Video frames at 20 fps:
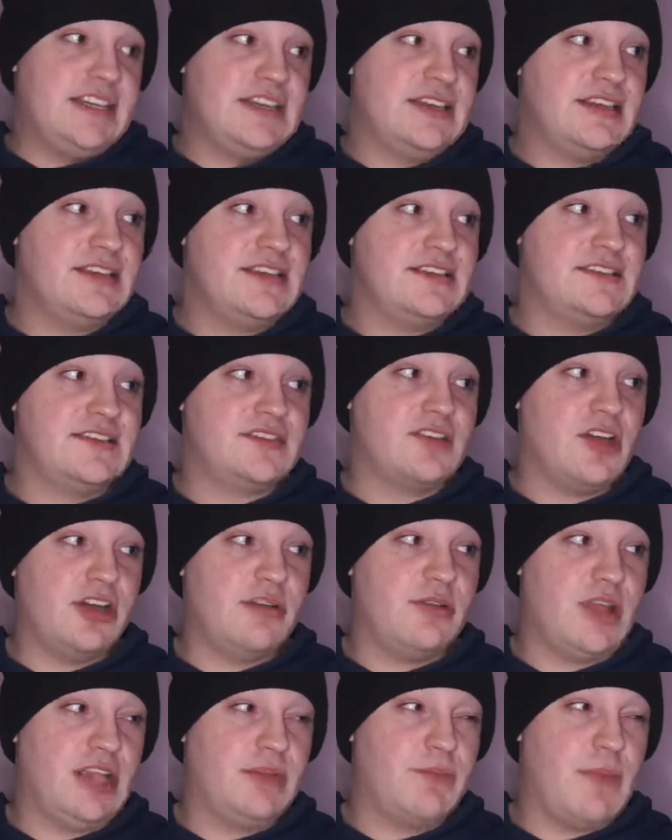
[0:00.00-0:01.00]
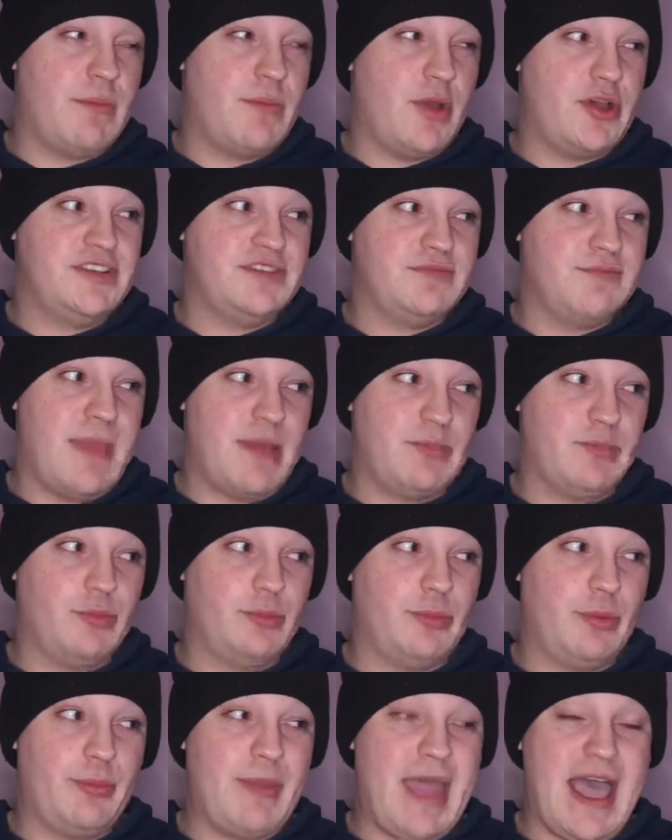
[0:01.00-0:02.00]
this is kind of like my most
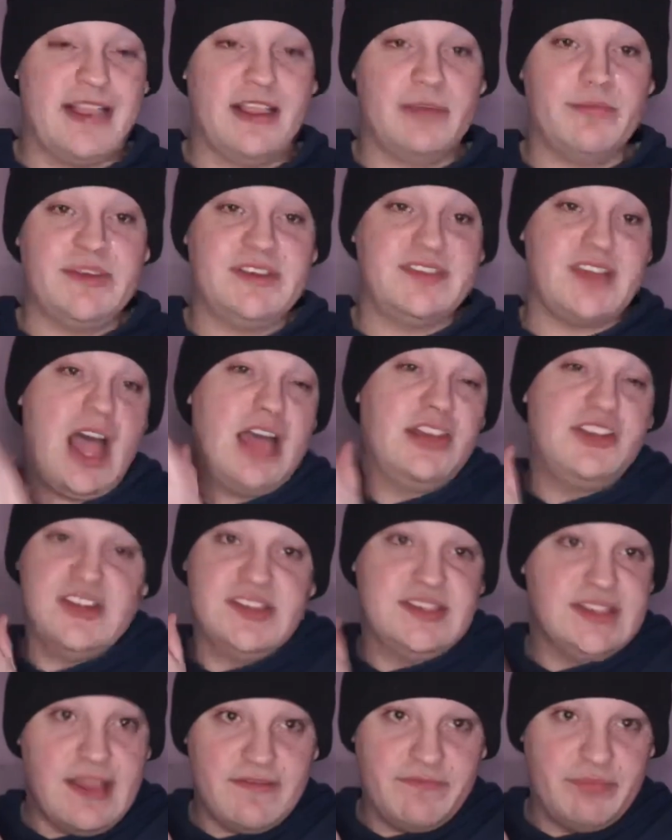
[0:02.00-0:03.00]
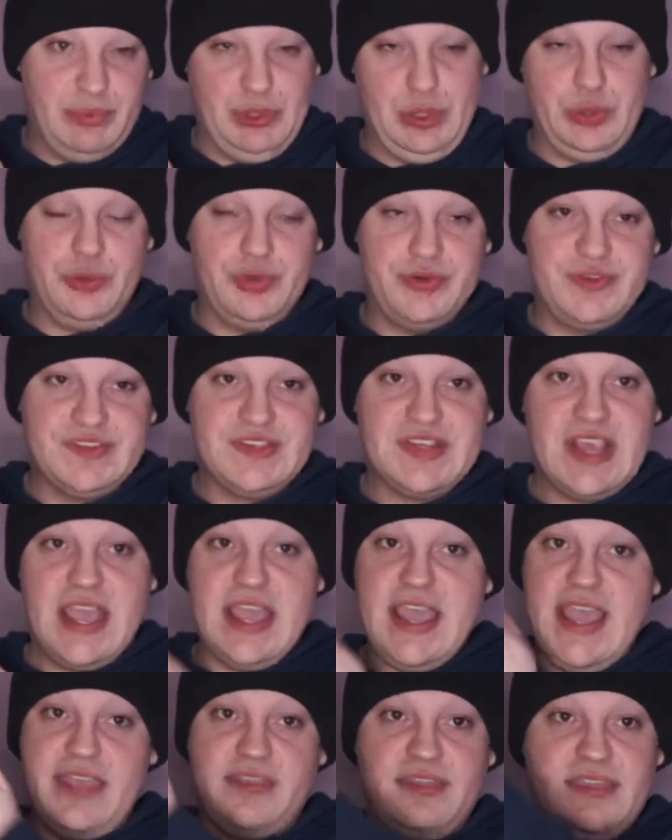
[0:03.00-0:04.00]
memorable palette because I just love blues,
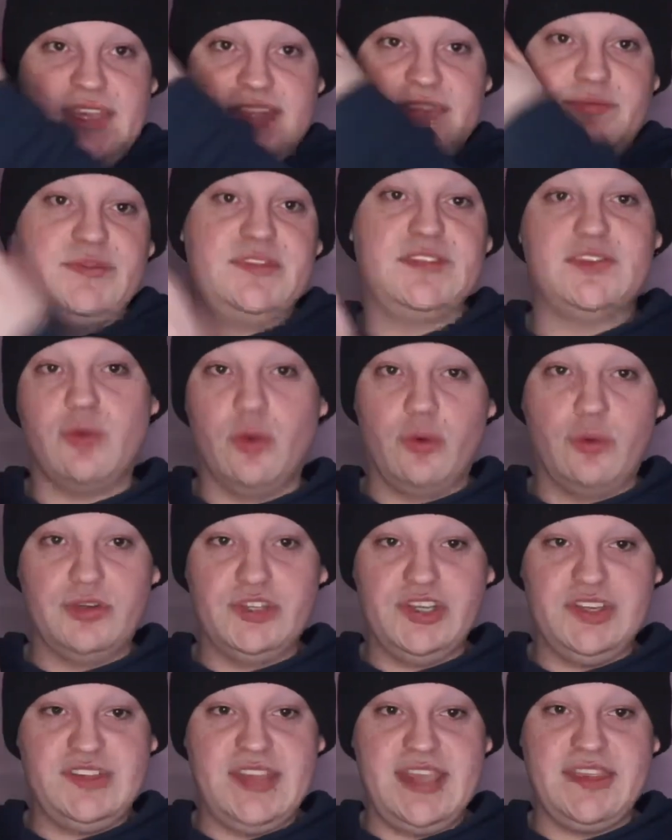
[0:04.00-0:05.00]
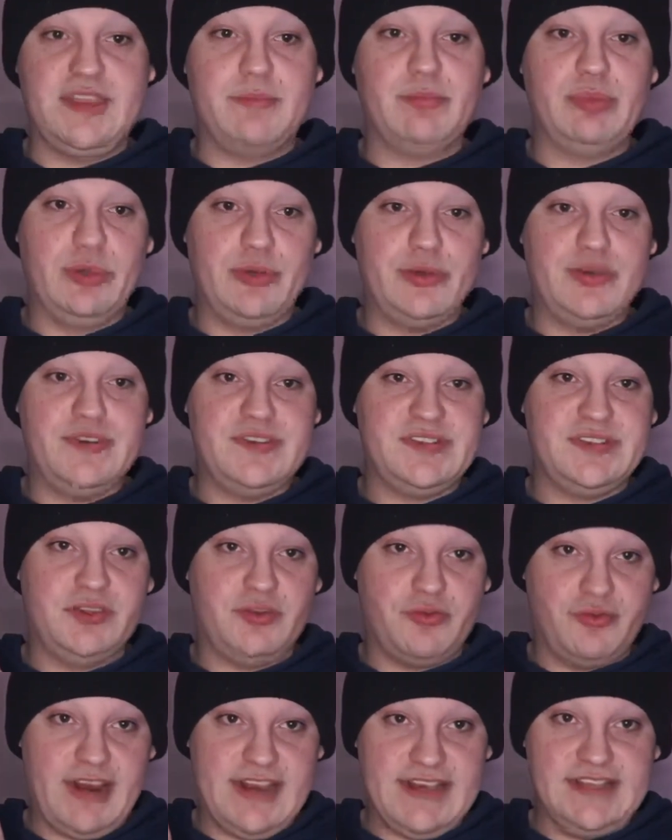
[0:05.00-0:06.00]
and this was gorgeous, and the blues and
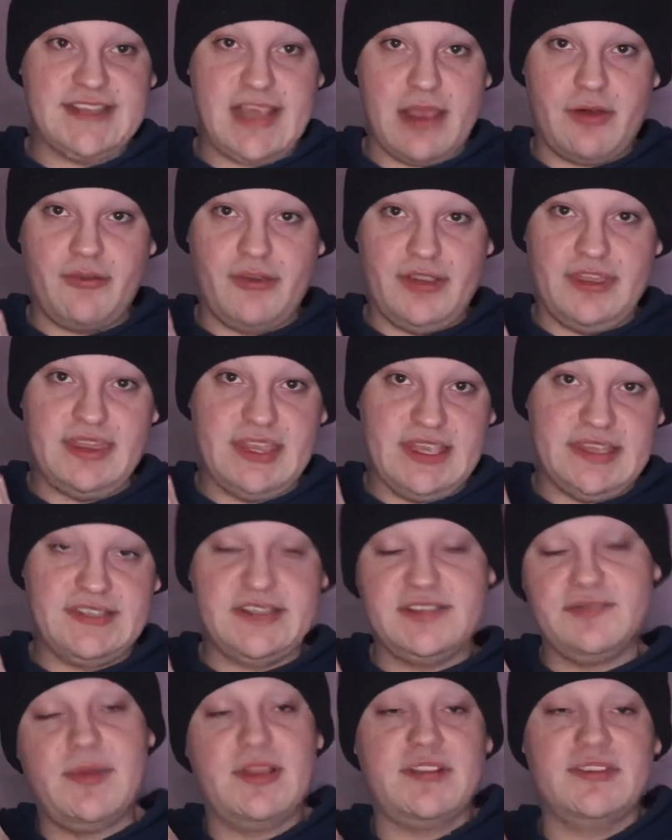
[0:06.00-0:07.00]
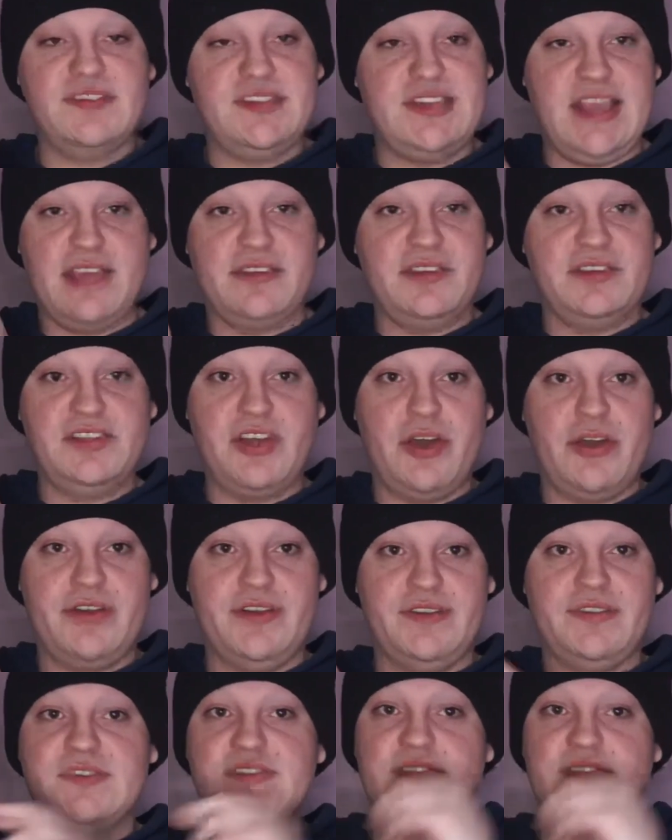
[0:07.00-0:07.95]
greens that were in this, as well as the other tones,